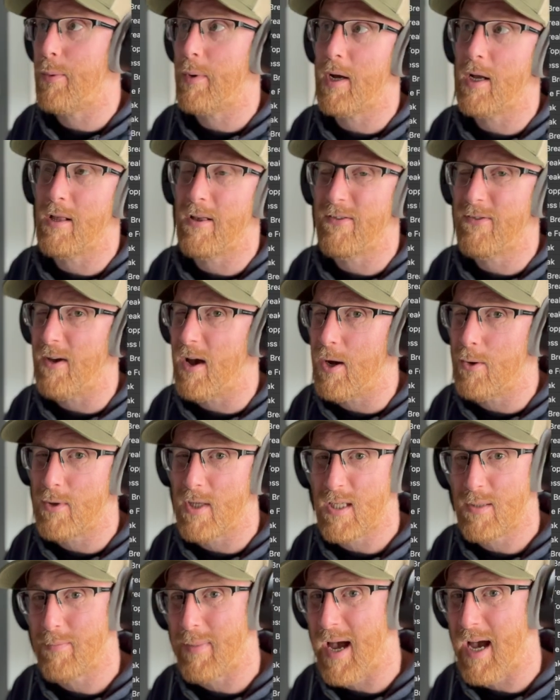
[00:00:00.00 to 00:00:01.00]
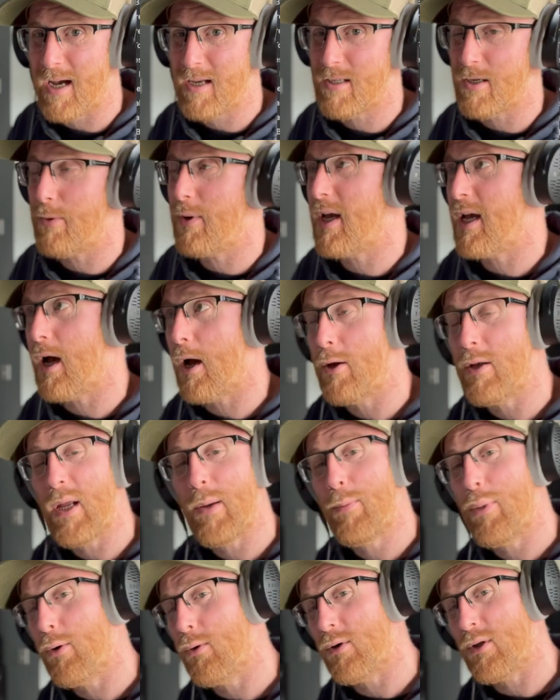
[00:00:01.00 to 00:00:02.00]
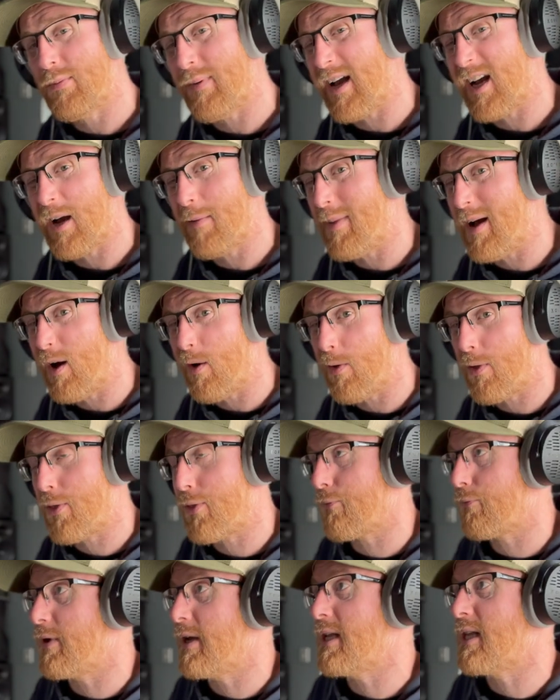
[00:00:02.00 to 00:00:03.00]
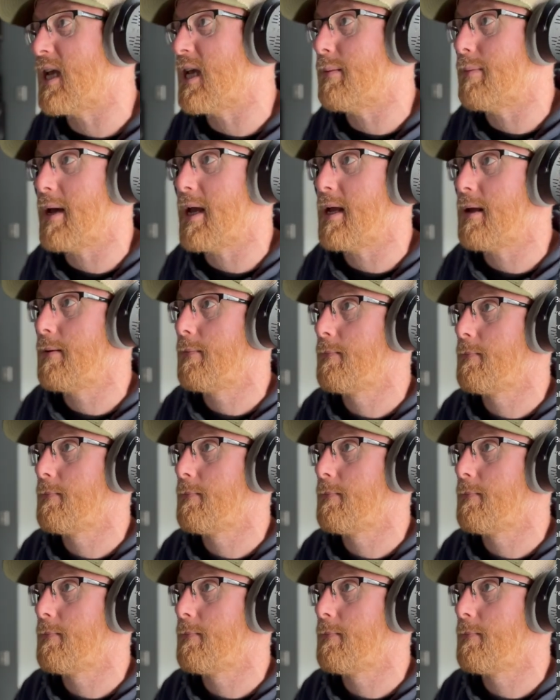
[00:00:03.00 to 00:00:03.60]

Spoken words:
We're going to dial this back so it only pulls back about 3 dB.